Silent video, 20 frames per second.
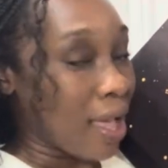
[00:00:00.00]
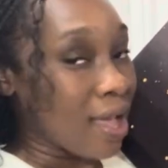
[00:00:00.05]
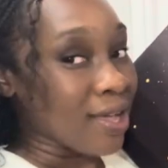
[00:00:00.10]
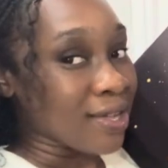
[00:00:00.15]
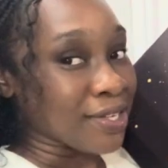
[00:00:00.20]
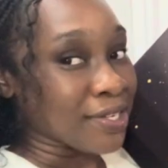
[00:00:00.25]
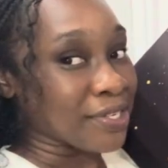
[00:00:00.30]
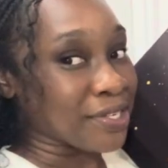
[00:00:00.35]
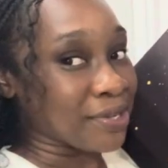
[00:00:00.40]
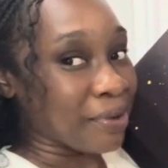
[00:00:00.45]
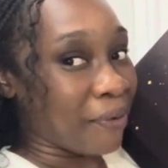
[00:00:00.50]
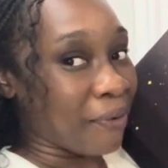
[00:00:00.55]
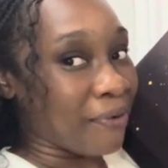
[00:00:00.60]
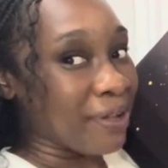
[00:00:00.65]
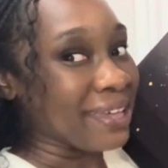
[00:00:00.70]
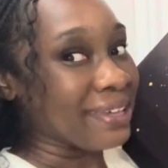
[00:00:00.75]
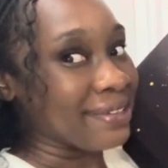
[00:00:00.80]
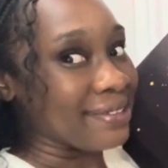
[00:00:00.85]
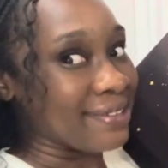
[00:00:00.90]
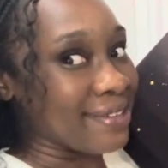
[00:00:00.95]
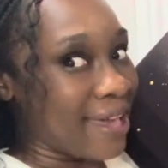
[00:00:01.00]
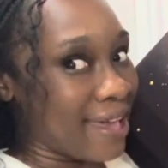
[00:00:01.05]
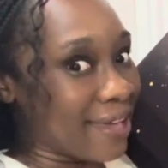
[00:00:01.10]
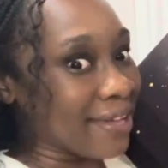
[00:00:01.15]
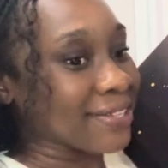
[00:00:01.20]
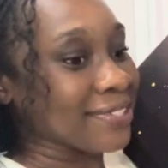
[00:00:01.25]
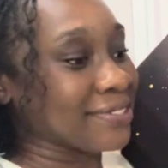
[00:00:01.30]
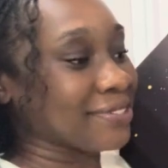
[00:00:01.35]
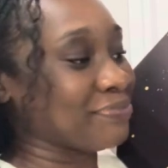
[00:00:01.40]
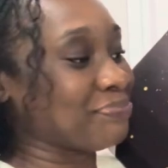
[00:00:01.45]
So yeah,
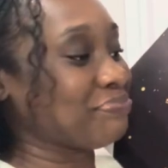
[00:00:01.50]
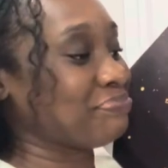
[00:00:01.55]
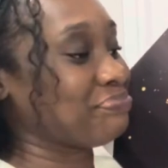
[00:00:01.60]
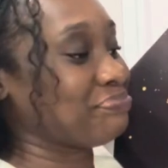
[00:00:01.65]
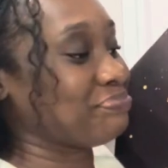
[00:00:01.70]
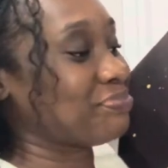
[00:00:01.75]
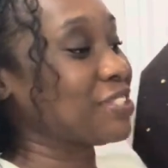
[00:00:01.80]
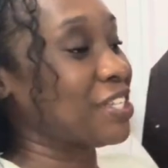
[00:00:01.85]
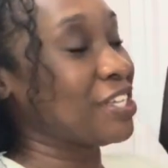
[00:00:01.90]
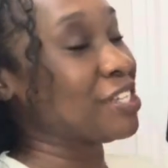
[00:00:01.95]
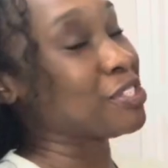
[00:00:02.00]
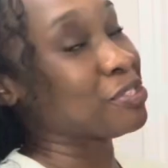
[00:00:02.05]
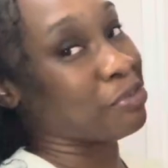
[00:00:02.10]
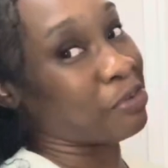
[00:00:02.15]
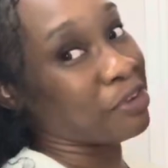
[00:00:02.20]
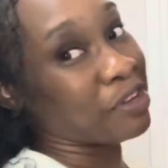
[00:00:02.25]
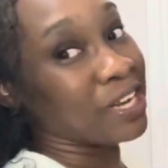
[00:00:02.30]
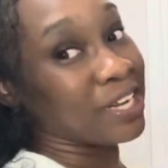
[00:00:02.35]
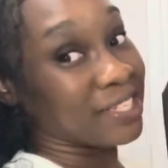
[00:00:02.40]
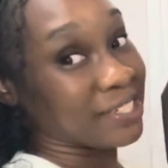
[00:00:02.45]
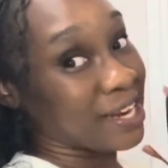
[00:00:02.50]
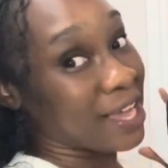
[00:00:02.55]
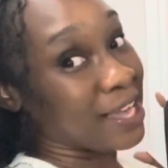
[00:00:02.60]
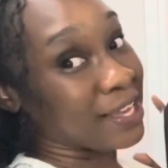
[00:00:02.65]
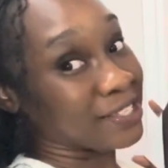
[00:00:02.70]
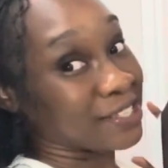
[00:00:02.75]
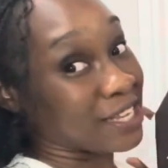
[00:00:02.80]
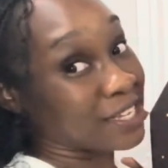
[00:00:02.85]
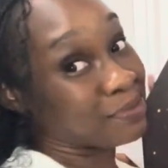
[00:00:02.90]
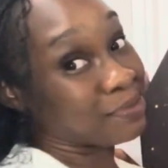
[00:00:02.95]
it's really
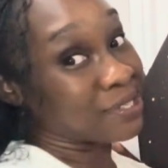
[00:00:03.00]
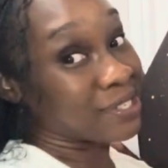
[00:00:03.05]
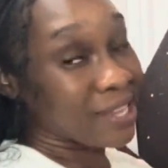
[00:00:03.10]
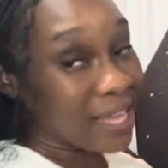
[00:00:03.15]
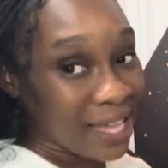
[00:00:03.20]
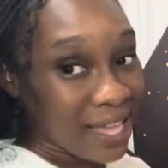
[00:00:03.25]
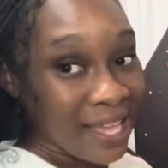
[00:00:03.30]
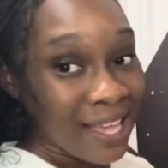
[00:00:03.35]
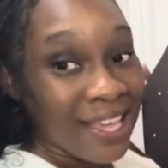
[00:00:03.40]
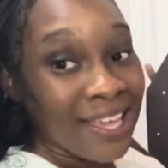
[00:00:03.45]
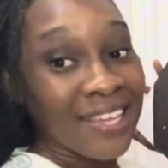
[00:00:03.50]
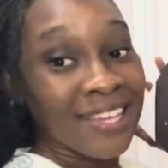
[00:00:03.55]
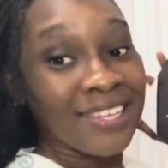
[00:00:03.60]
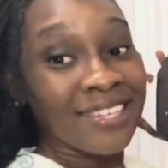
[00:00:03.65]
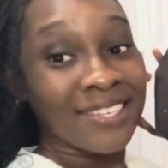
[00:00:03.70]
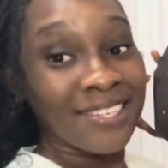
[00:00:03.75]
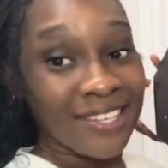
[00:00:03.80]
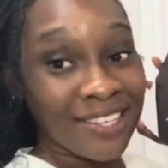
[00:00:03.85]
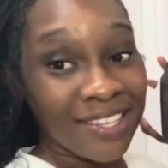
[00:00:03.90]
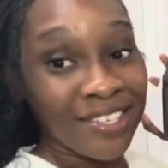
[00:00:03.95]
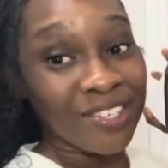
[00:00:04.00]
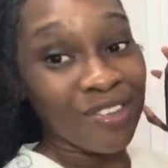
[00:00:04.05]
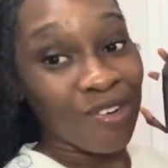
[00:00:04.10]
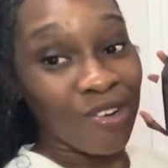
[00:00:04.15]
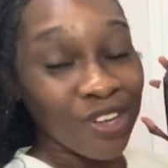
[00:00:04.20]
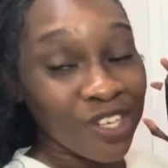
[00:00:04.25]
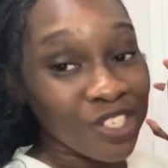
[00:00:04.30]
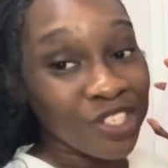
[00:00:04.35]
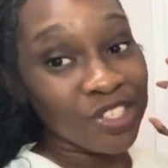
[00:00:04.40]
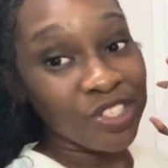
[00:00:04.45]
nice. As I say,
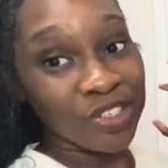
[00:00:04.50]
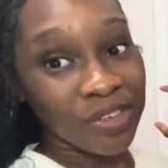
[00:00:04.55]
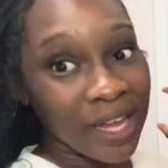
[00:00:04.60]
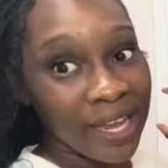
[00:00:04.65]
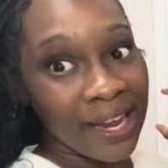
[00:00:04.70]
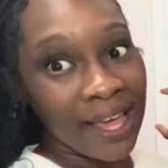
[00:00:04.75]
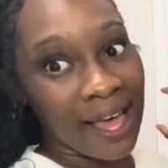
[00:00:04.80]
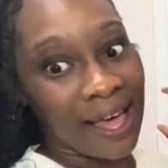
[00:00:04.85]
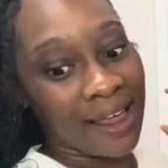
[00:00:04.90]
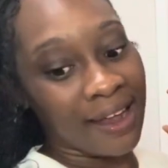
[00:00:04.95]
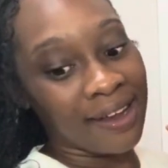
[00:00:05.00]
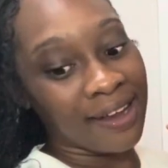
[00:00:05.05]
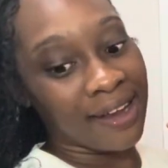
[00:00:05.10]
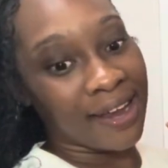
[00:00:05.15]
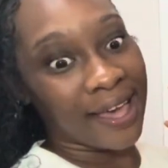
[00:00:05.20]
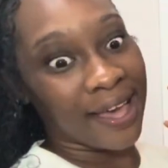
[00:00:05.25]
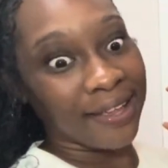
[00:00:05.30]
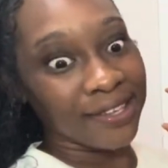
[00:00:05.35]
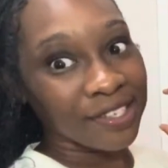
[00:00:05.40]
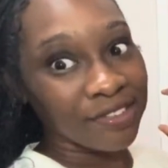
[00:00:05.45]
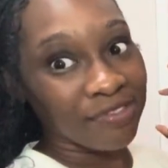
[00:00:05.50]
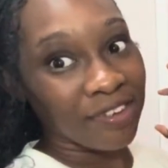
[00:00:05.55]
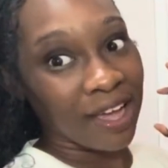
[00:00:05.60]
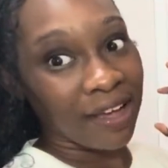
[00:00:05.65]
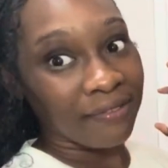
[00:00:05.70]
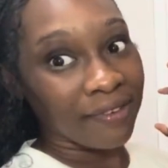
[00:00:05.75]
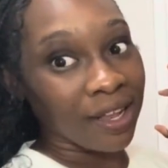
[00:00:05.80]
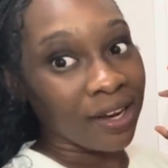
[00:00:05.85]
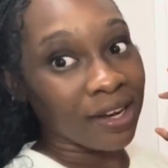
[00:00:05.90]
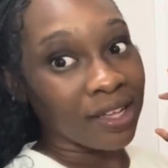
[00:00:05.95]

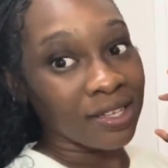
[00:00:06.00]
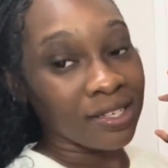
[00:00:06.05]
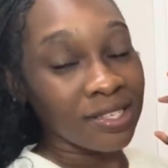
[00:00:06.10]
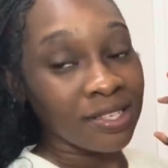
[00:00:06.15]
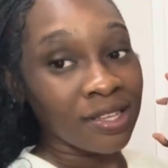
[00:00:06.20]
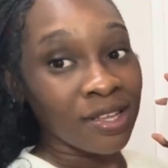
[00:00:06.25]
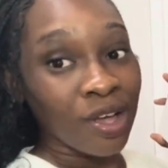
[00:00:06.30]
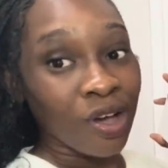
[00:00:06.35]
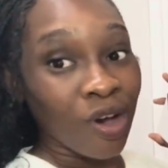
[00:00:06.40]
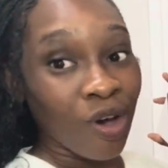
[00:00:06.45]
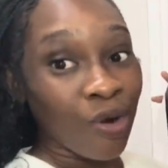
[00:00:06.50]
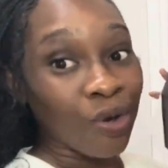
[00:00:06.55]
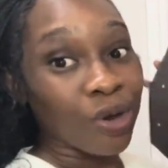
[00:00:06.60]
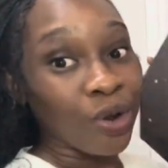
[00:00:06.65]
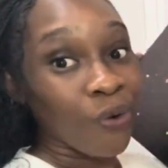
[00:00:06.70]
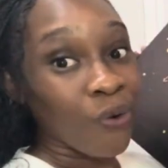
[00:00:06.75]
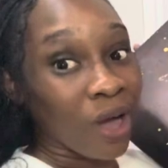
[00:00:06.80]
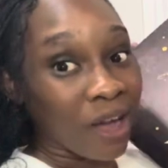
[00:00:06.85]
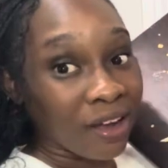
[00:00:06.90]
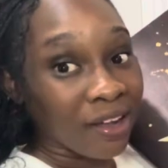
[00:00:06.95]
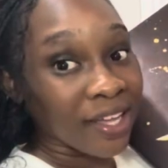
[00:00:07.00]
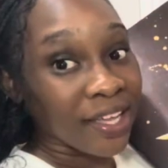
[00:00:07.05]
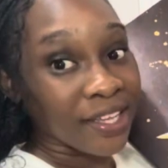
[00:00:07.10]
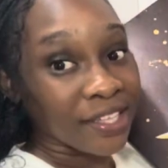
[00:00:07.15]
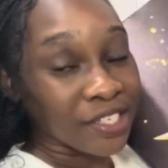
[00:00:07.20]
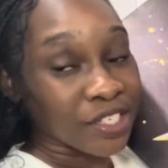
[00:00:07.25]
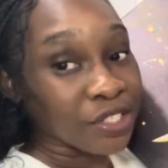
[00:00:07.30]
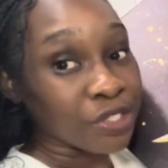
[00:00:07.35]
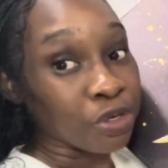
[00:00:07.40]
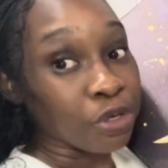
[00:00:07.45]
$695. When I go and go
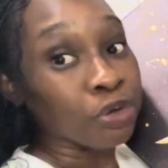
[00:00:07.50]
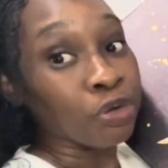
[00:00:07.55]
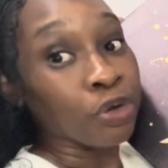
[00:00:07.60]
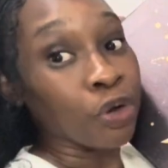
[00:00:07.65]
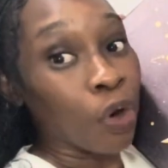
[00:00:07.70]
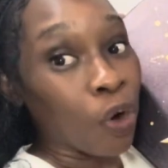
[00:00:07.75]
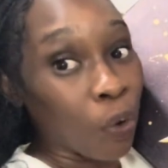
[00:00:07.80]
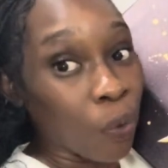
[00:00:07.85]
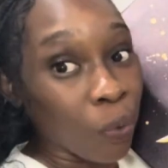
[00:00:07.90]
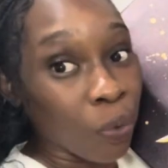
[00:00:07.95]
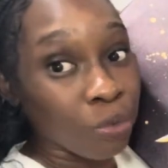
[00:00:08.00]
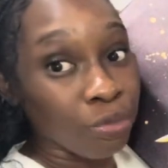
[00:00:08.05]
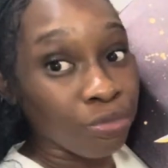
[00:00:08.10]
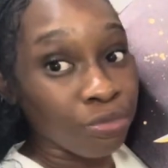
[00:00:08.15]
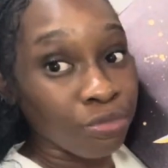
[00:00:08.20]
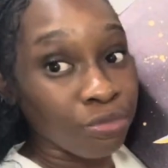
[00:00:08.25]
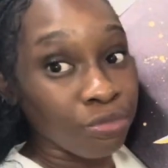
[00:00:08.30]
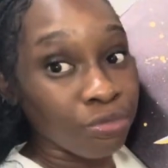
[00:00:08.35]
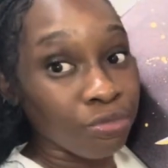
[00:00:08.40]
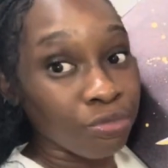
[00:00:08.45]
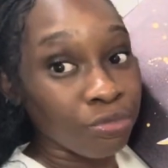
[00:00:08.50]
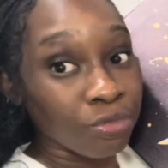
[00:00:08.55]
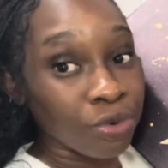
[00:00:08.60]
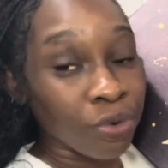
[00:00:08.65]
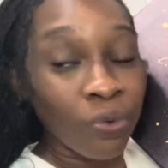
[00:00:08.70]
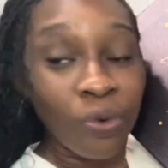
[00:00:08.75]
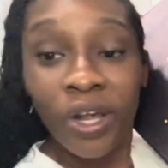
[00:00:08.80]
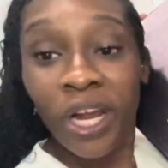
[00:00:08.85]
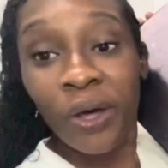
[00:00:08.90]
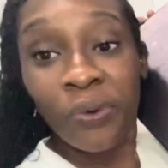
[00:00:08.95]
get it, no.
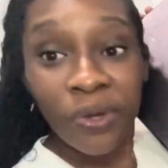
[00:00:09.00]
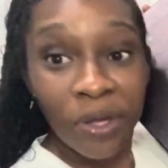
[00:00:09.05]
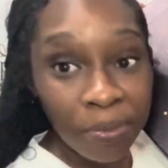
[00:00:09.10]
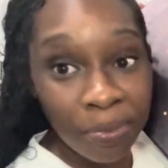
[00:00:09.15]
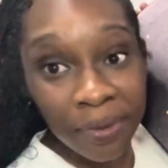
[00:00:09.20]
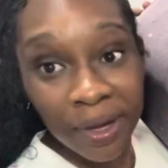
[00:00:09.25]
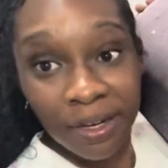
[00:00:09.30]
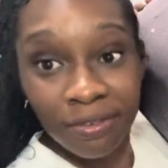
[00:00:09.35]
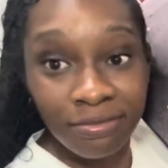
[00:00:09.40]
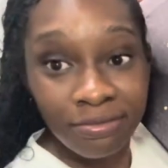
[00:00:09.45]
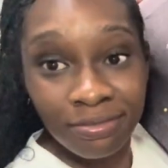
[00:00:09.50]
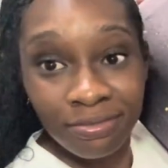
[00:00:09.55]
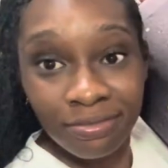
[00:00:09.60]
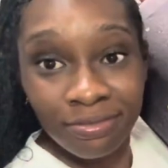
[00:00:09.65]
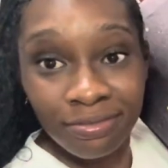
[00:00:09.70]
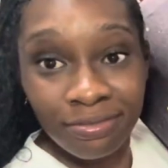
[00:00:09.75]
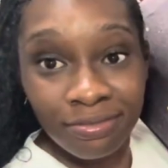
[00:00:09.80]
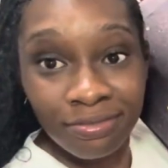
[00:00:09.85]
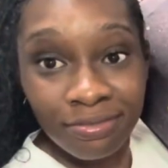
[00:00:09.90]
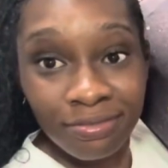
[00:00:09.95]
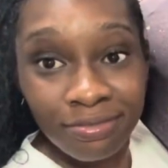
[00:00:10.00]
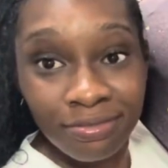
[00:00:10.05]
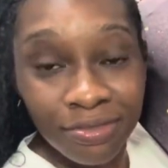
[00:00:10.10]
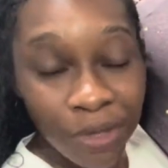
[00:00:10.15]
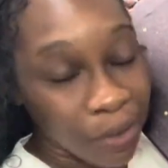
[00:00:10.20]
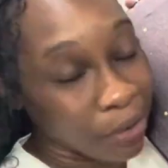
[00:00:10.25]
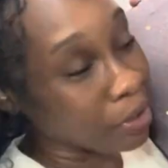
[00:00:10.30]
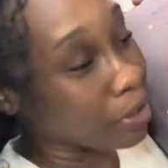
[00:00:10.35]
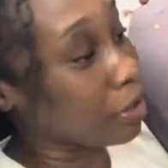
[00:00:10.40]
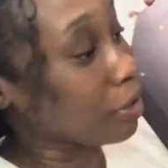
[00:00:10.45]
Wanna wait on.
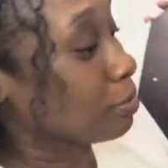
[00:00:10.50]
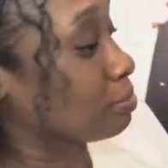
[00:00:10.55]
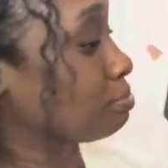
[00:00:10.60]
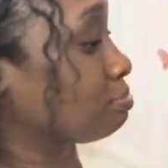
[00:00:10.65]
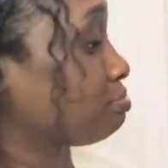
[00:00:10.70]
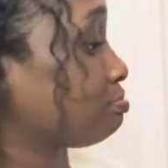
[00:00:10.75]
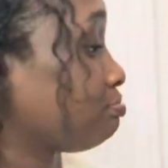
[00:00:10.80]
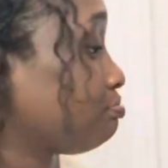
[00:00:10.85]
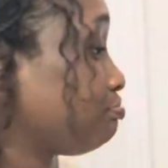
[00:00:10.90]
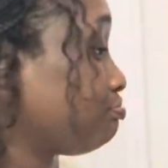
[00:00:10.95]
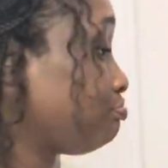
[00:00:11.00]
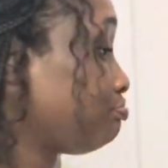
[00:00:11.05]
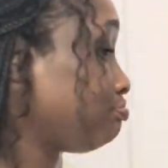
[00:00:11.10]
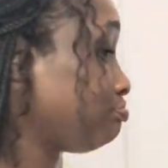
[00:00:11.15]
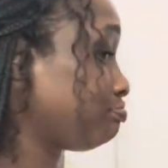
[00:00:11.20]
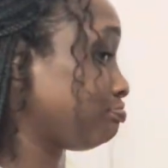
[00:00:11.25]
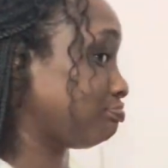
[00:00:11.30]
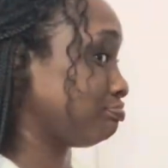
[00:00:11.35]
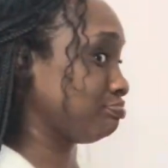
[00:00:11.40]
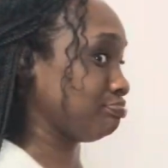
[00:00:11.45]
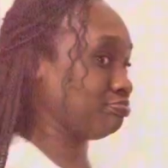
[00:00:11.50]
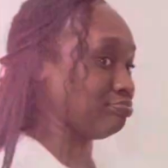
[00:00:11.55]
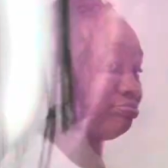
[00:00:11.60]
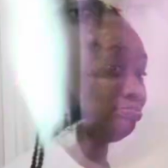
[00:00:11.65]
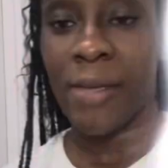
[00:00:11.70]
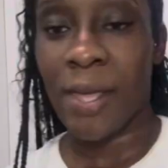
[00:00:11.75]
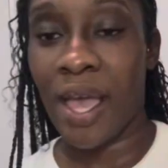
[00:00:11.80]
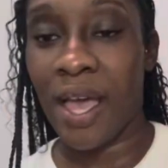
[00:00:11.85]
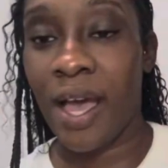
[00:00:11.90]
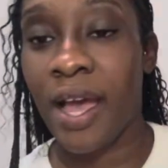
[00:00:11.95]
Okay.
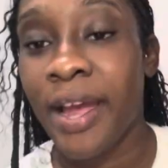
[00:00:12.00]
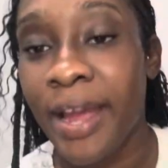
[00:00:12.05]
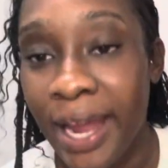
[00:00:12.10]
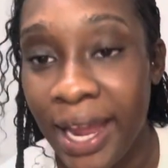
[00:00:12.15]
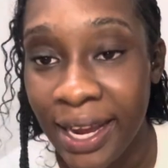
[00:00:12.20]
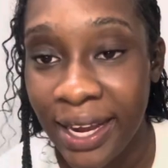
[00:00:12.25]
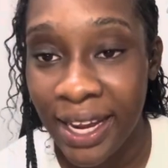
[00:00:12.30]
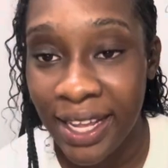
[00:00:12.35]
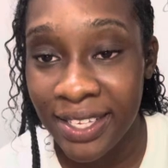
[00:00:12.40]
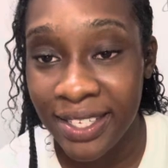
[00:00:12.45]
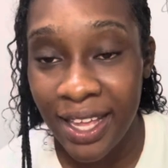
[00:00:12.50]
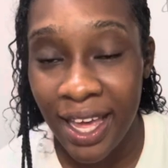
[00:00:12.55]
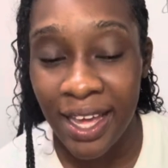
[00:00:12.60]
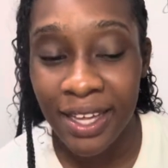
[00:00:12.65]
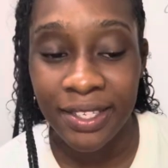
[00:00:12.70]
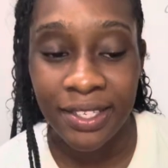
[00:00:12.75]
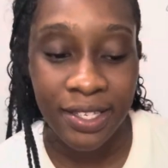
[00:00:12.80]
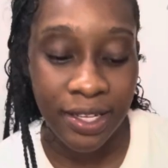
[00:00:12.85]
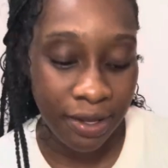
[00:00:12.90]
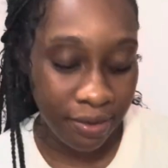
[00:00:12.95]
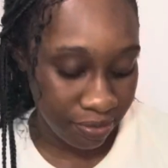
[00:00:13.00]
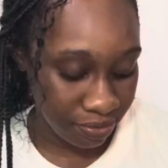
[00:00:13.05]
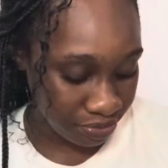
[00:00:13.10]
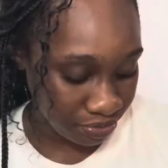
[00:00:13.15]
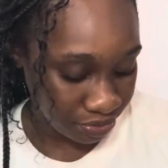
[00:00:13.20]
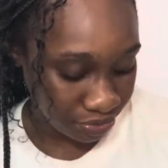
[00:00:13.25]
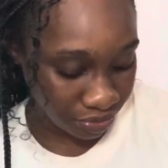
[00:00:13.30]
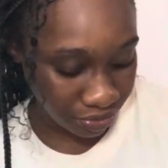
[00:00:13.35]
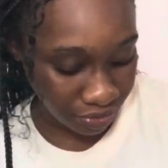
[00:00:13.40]
Alright, next item.